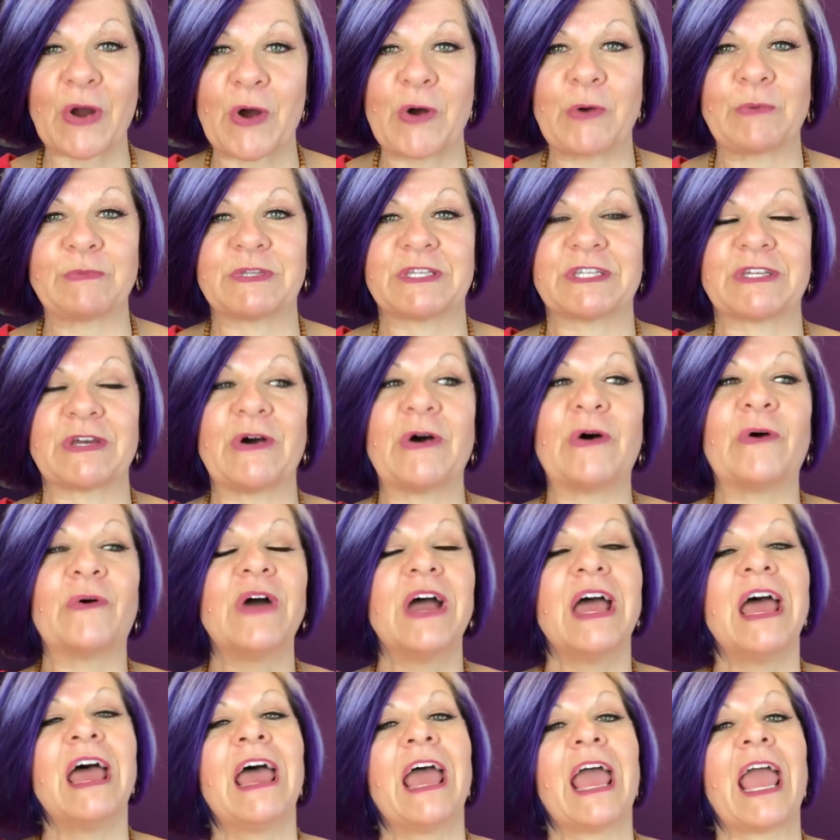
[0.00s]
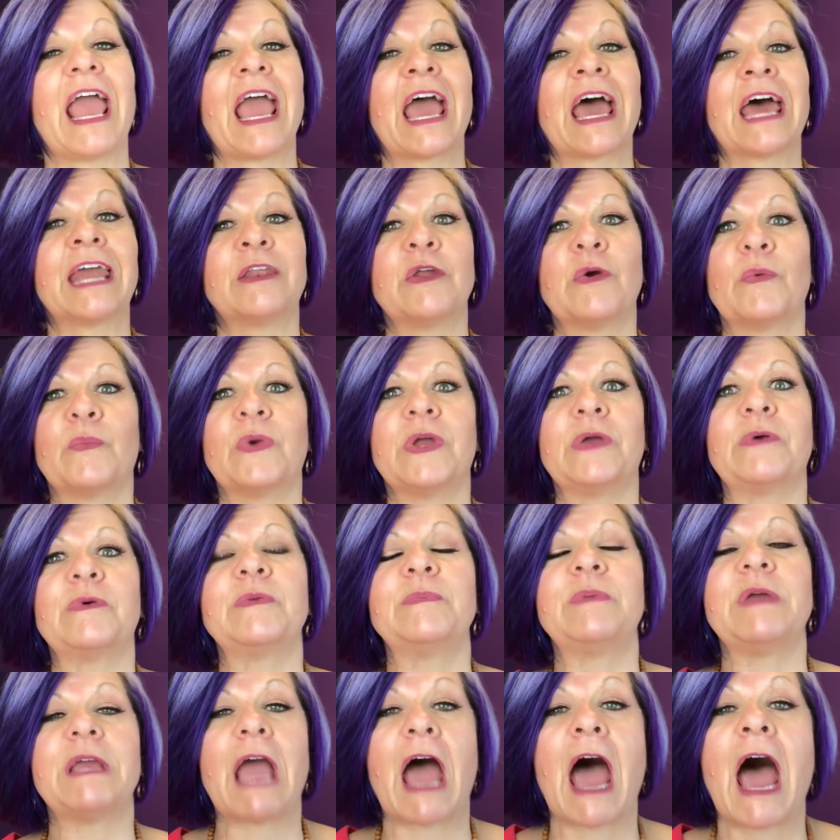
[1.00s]
hope so. And we
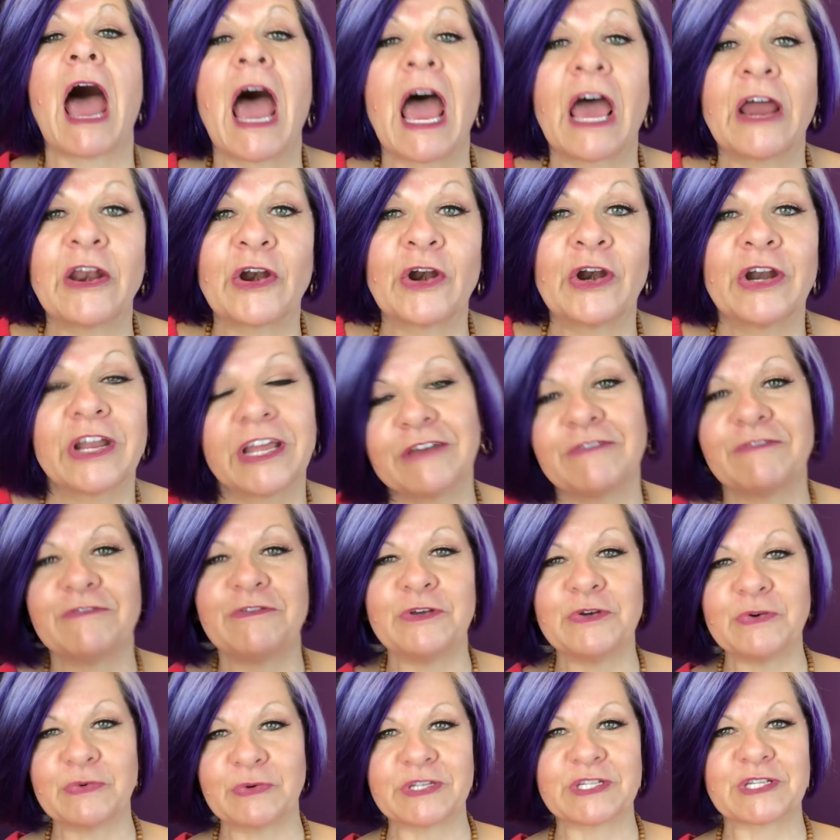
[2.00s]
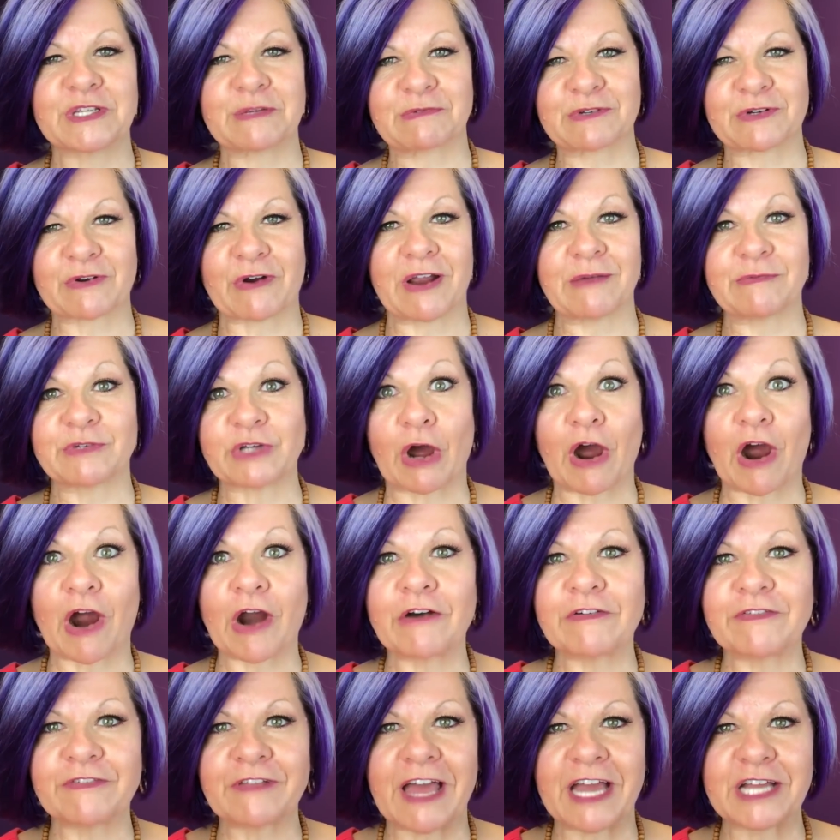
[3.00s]
would be honored if you would subscribe to
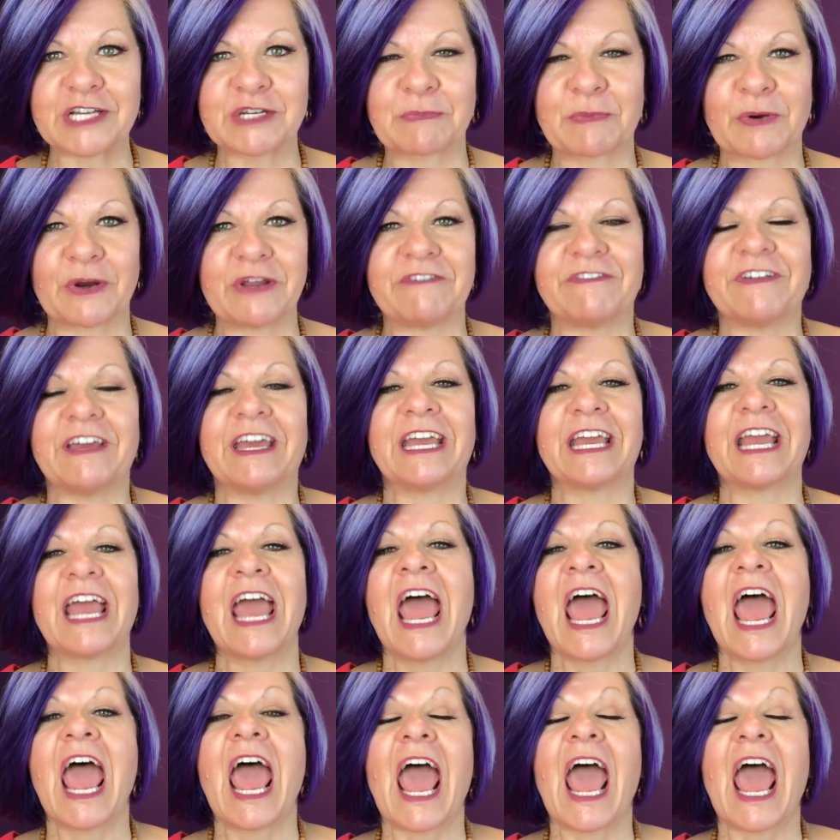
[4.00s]
our flash briefing,